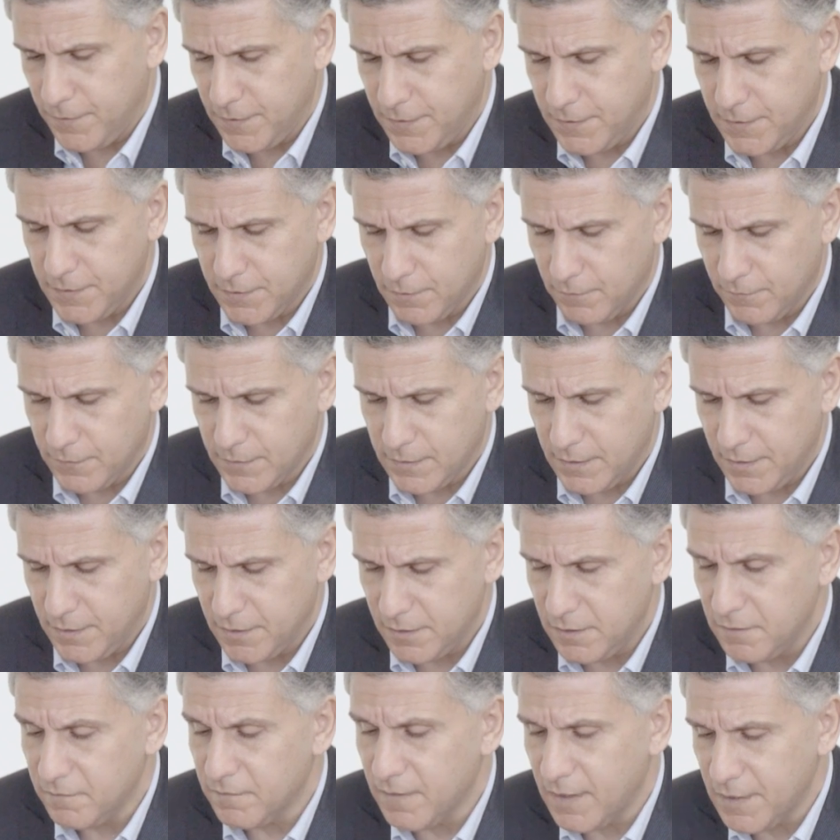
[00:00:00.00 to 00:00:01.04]
this is obviously
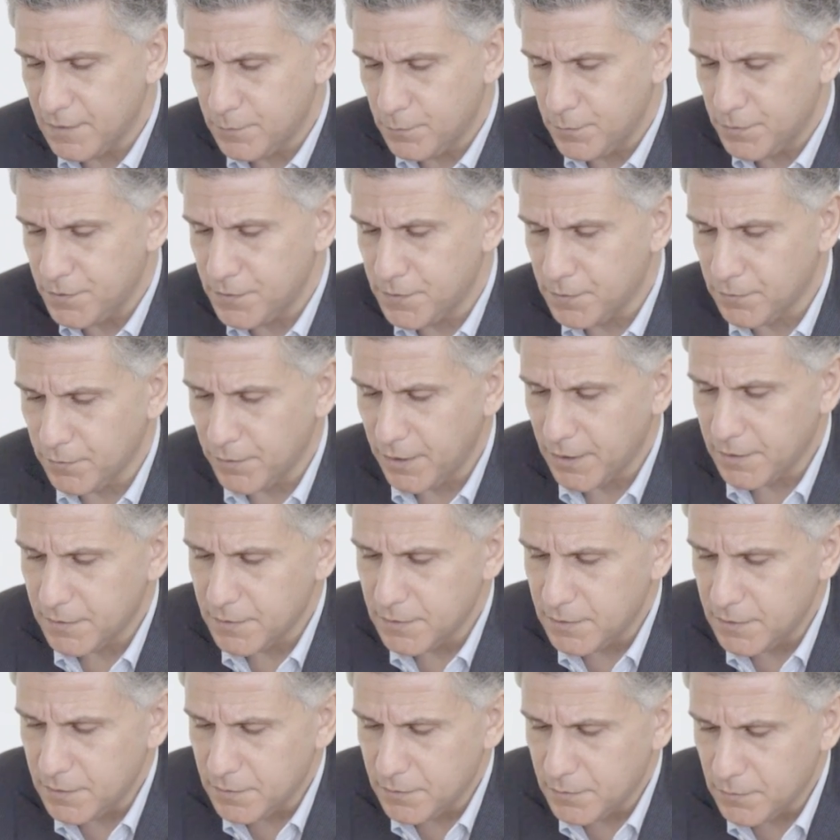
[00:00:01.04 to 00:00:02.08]
the device which is
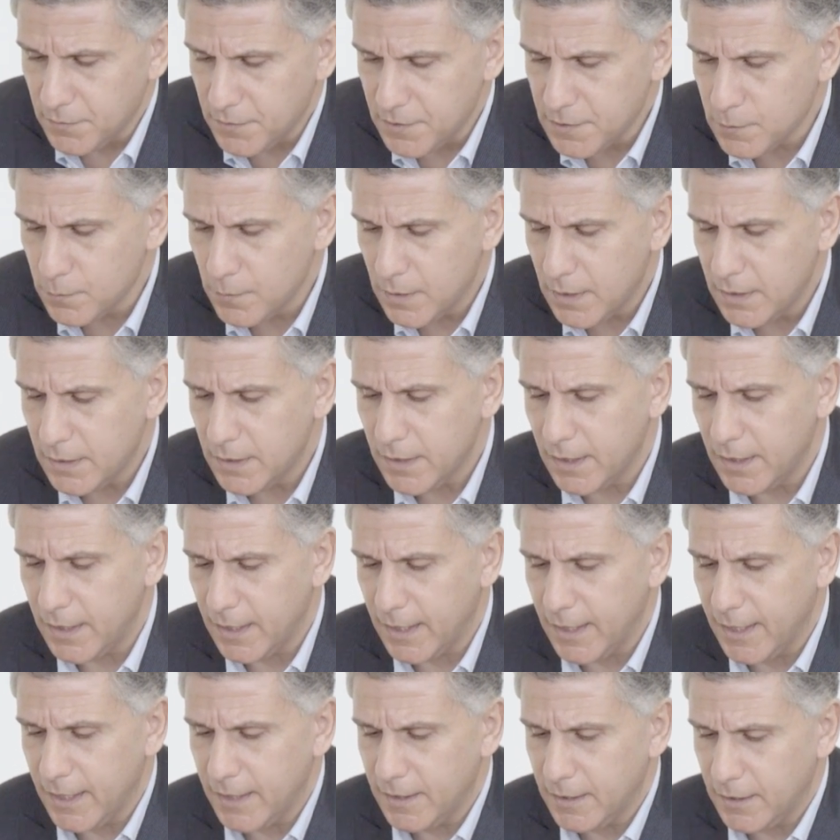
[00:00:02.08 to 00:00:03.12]
connected into this one, and
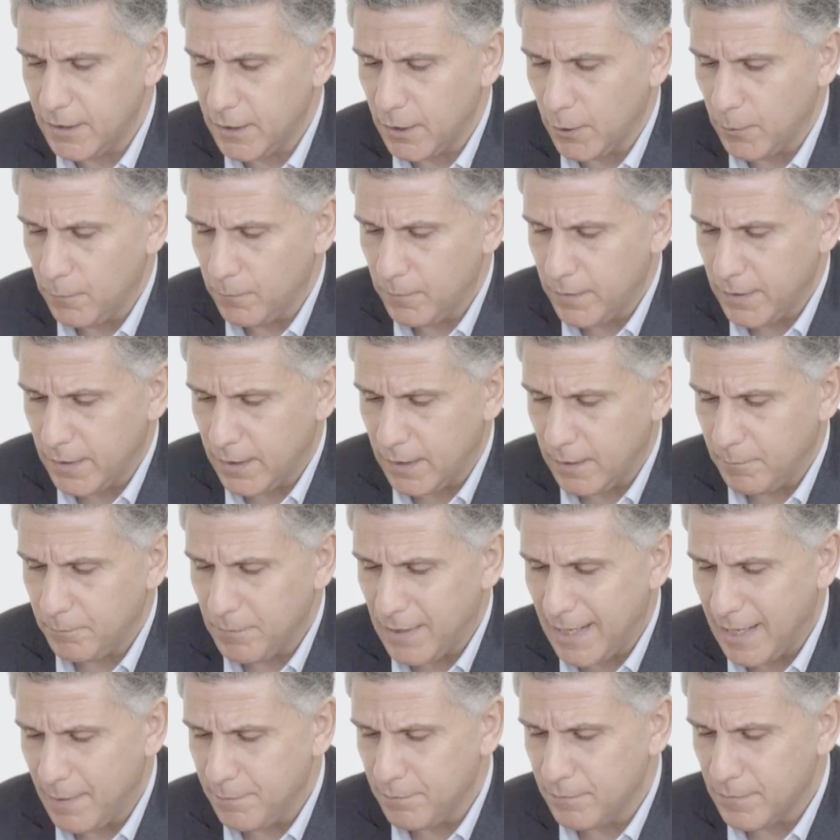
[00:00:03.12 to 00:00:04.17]
again,
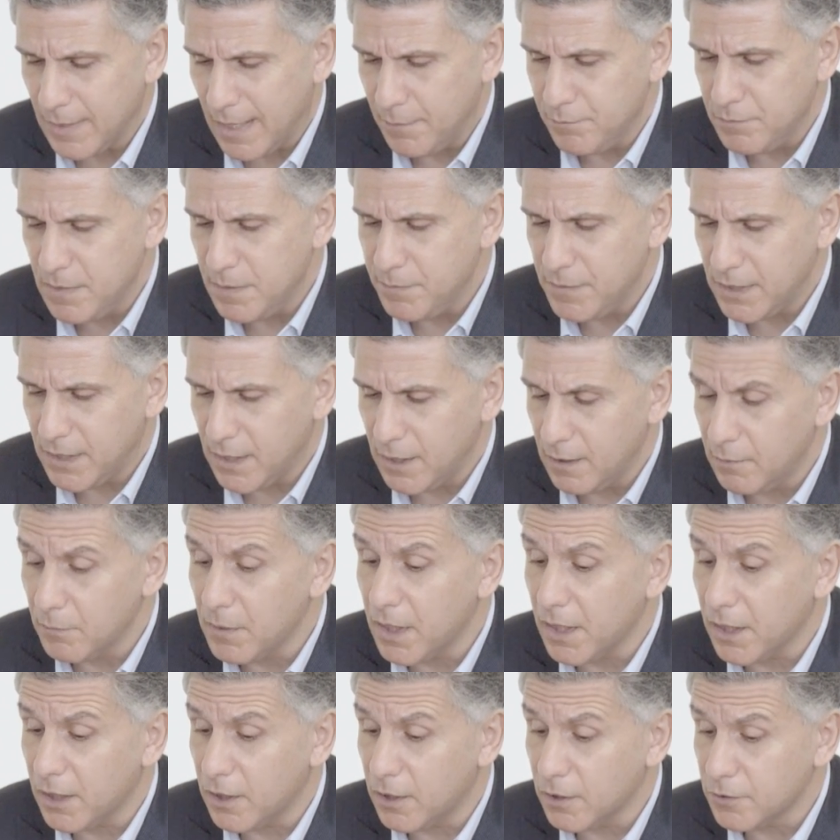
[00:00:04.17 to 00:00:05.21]
I'm mimicking
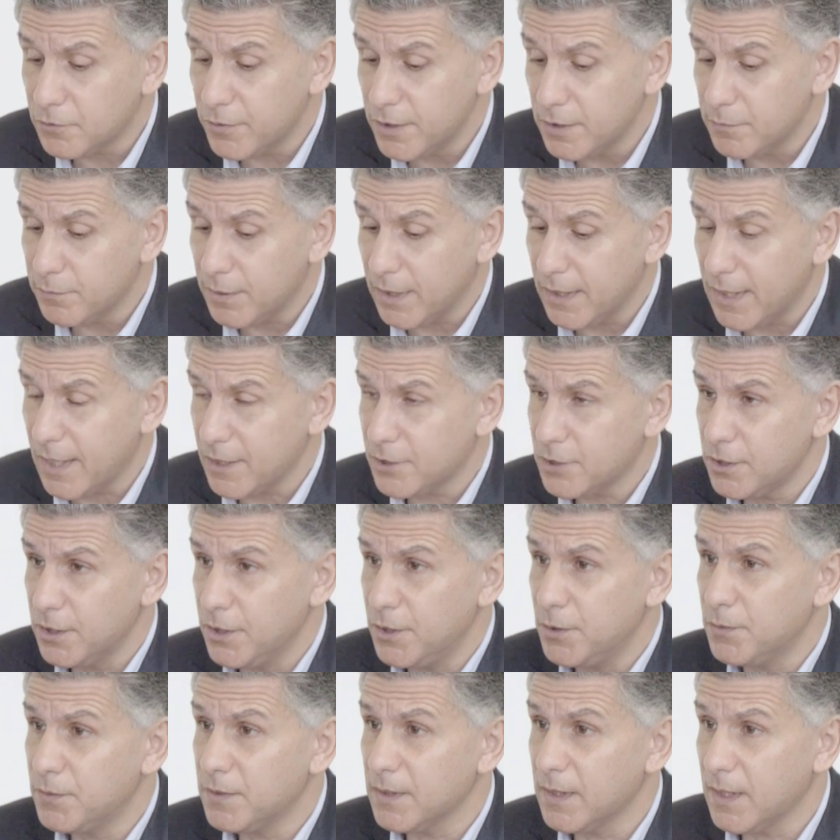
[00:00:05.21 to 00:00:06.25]
my heart rate by
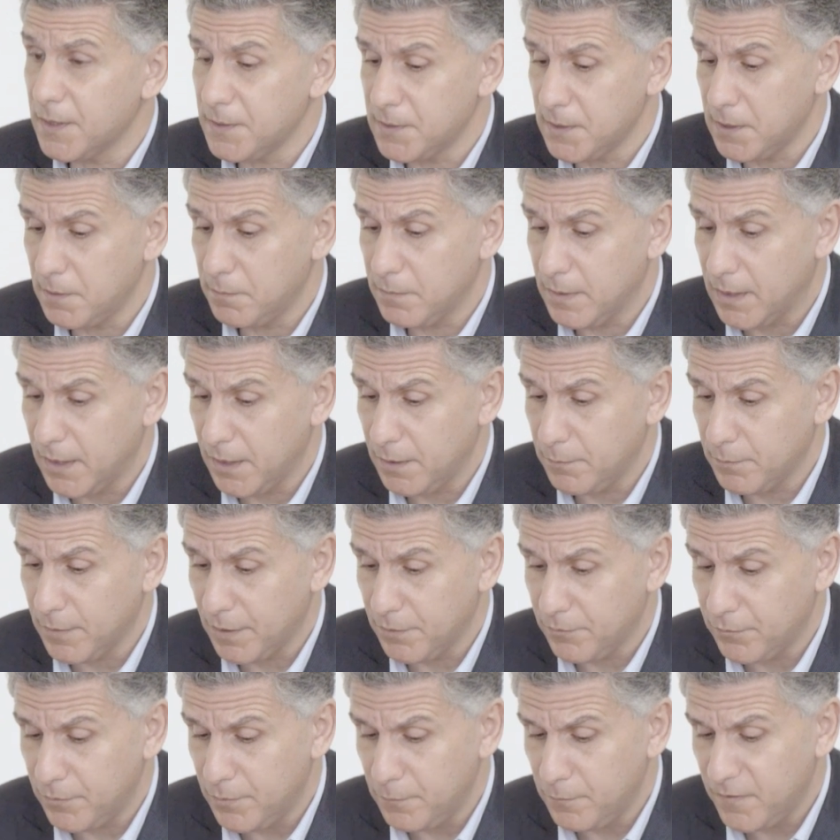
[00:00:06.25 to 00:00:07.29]
actually utilizing
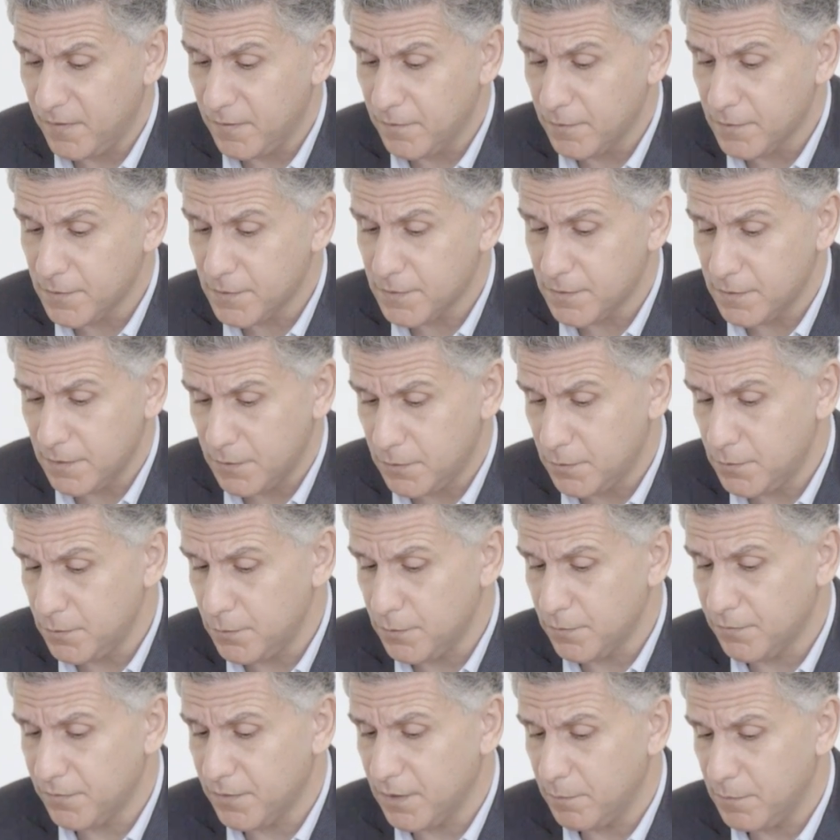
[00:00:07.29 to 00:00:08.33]
my 3 fingers. The
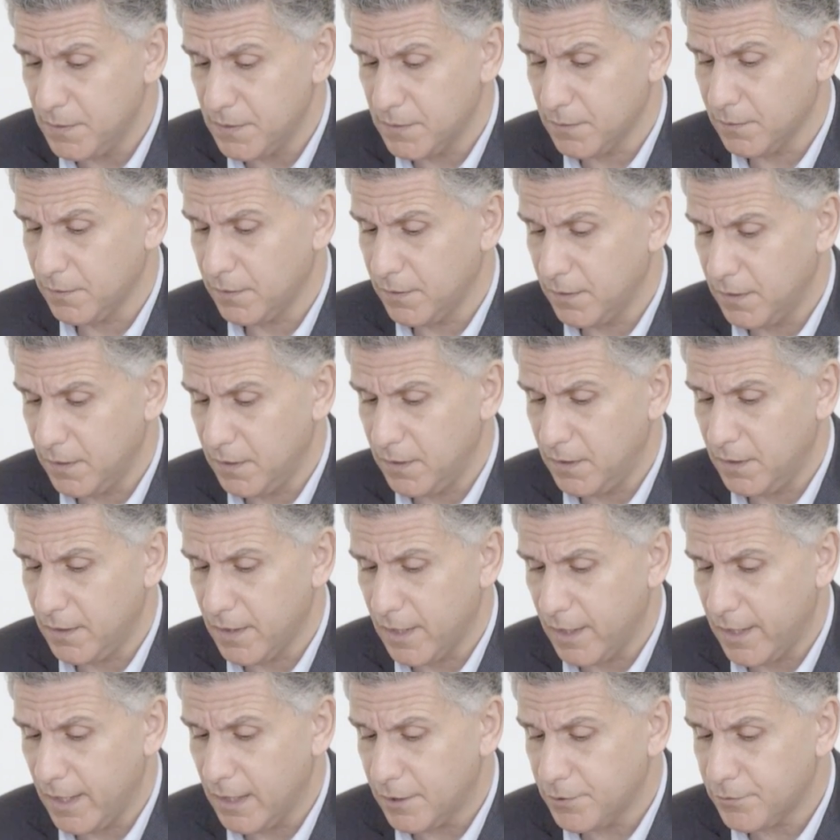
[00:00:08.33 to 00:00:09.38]
2 of them is on the
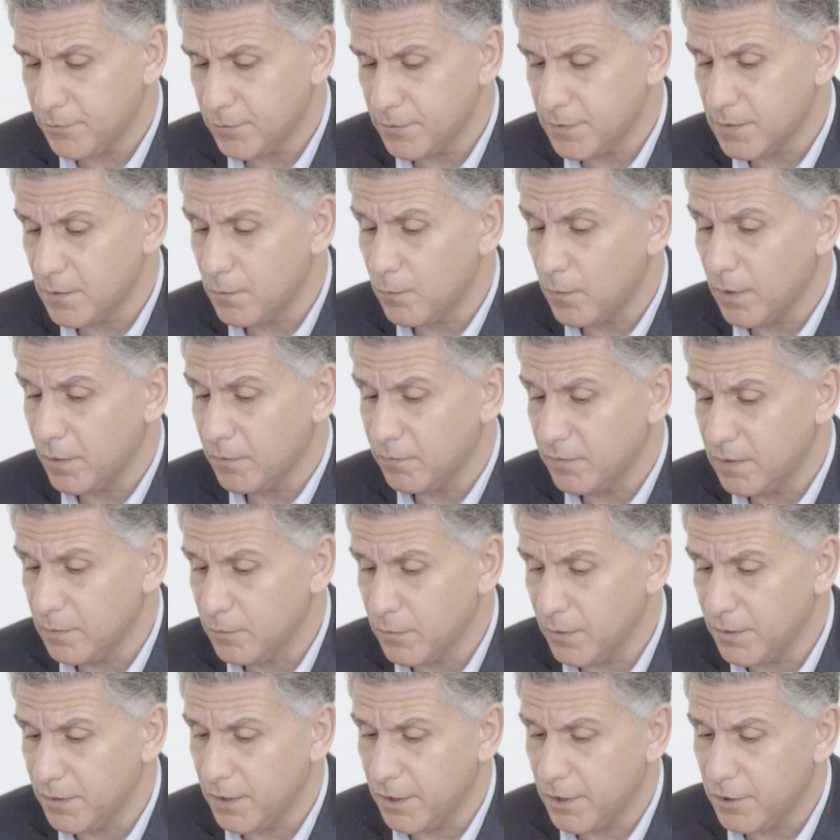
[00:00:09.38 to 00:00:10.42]
electrodes and 1 of
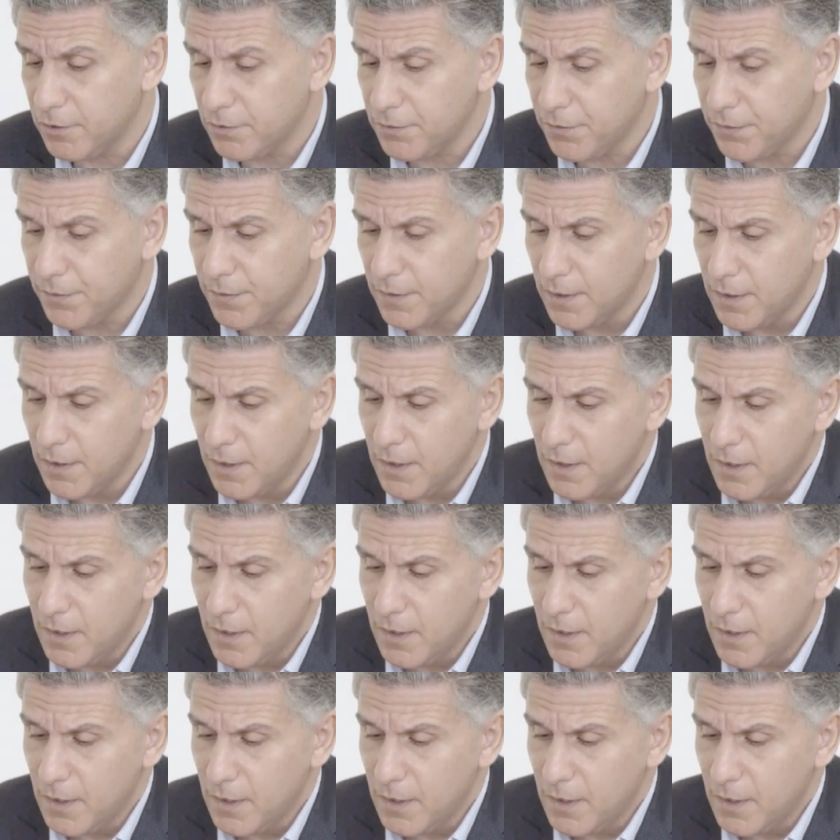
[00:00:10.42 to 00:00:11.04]
them on the earth.